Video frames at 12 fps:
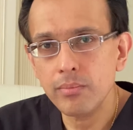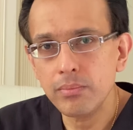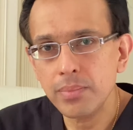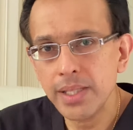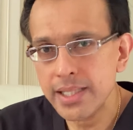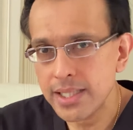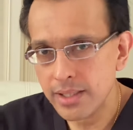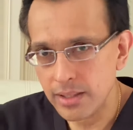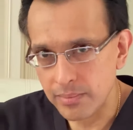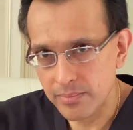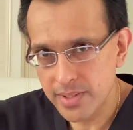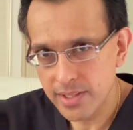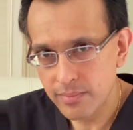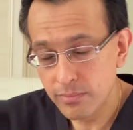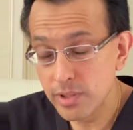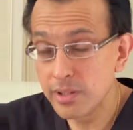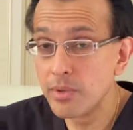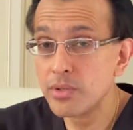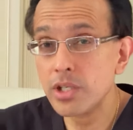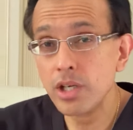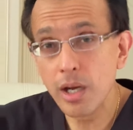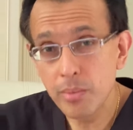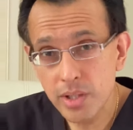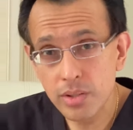Bleeding gums. Well, the most
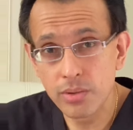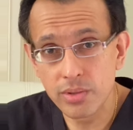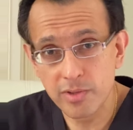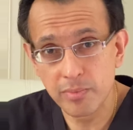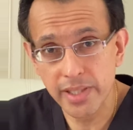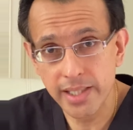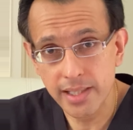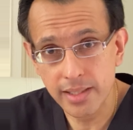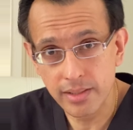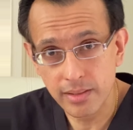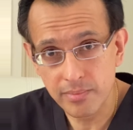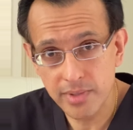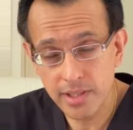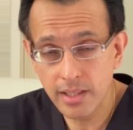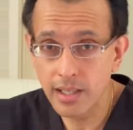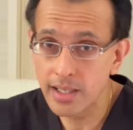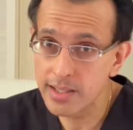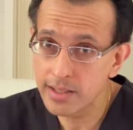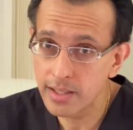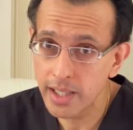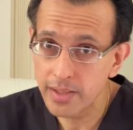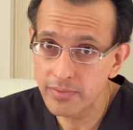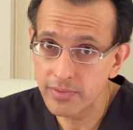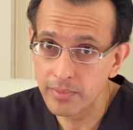common cause of bleeding gums, aside
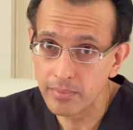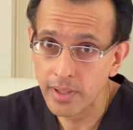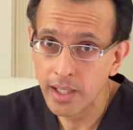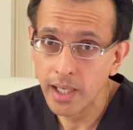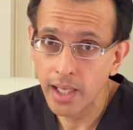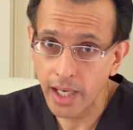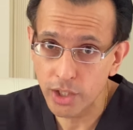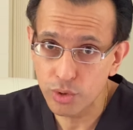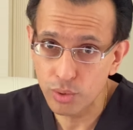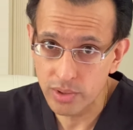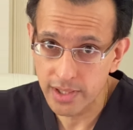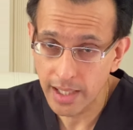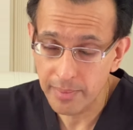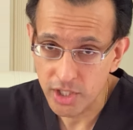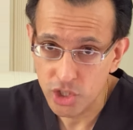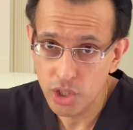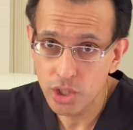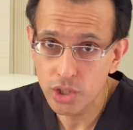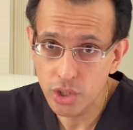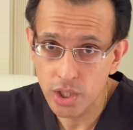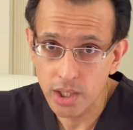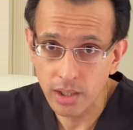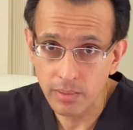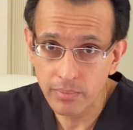from actual damage to your
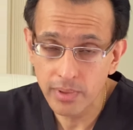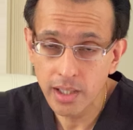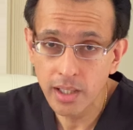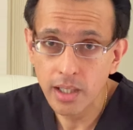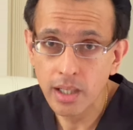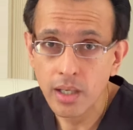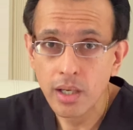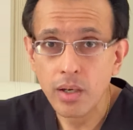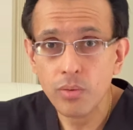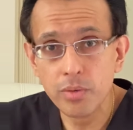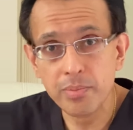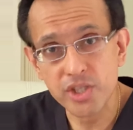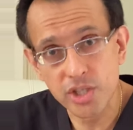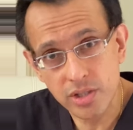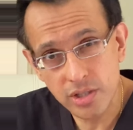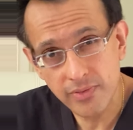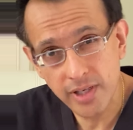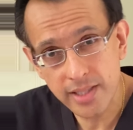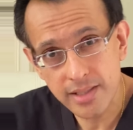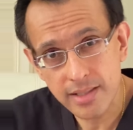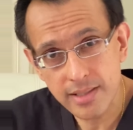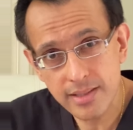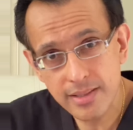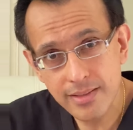gum, would be
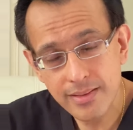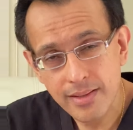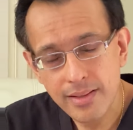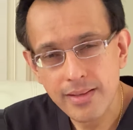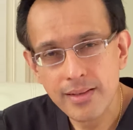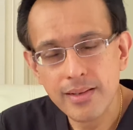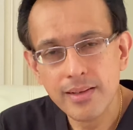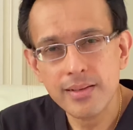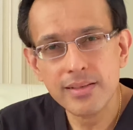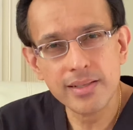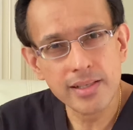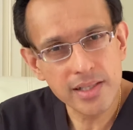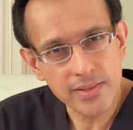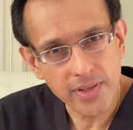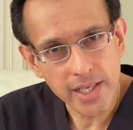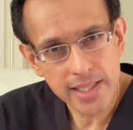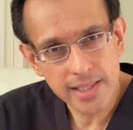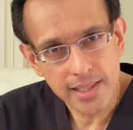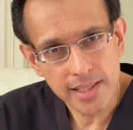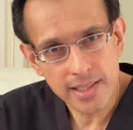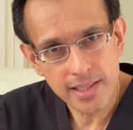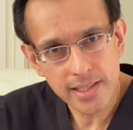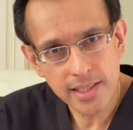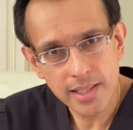gingivitis.
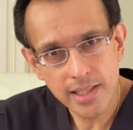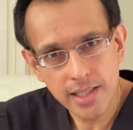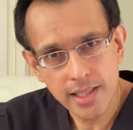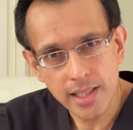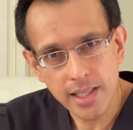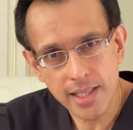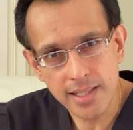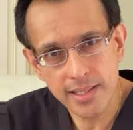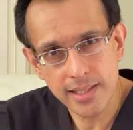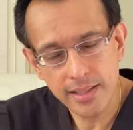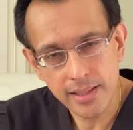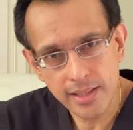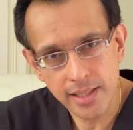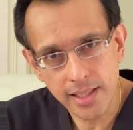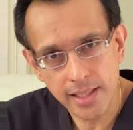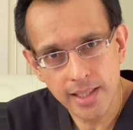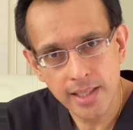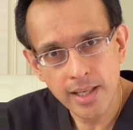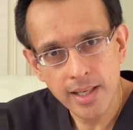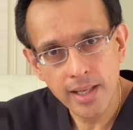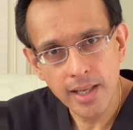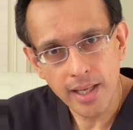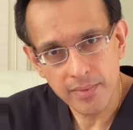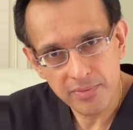Gingivitis is the
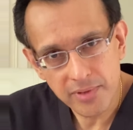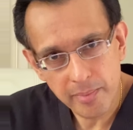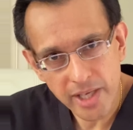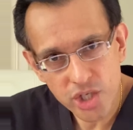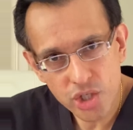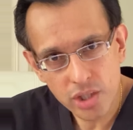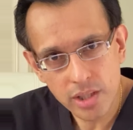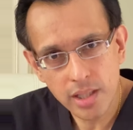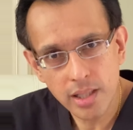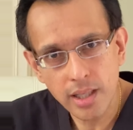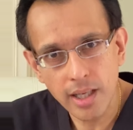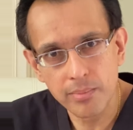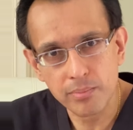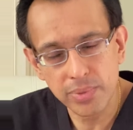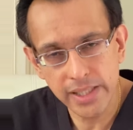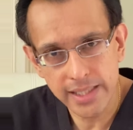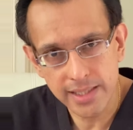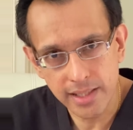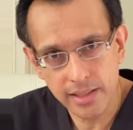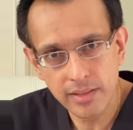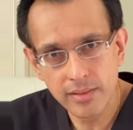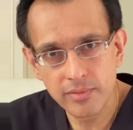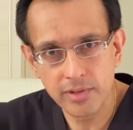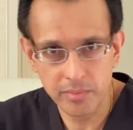inflammation and bleeding
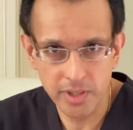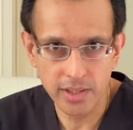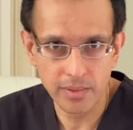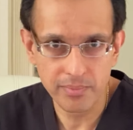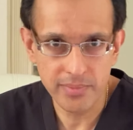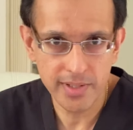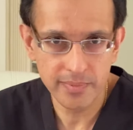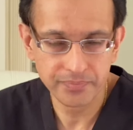from your gums.